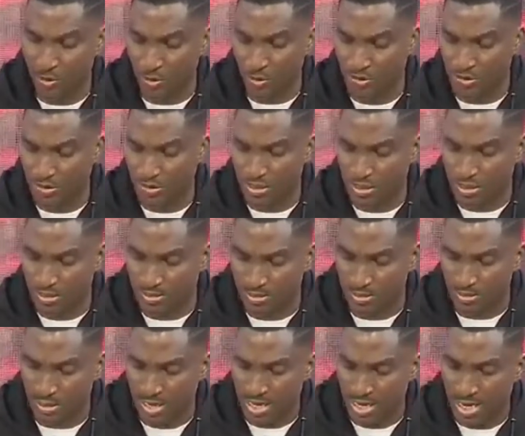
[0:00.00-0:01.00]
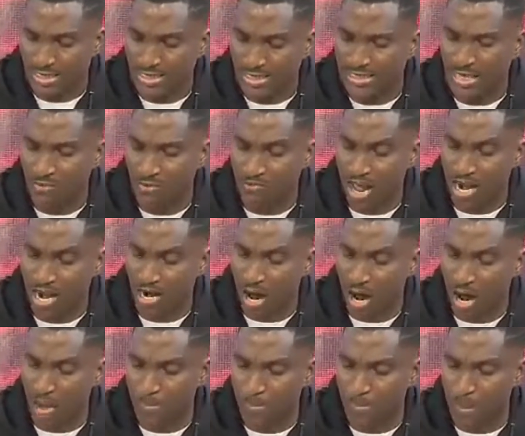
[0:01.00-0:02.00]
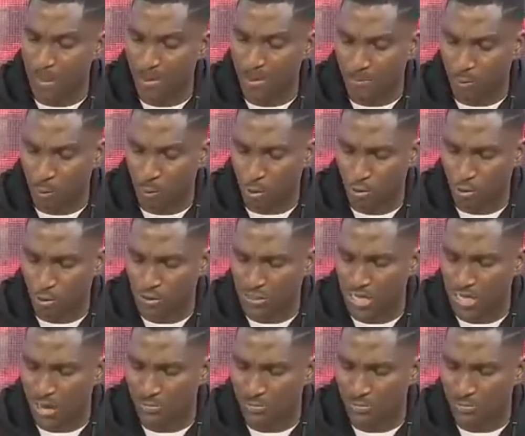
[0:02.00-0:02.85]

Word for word: note this. Develop a producer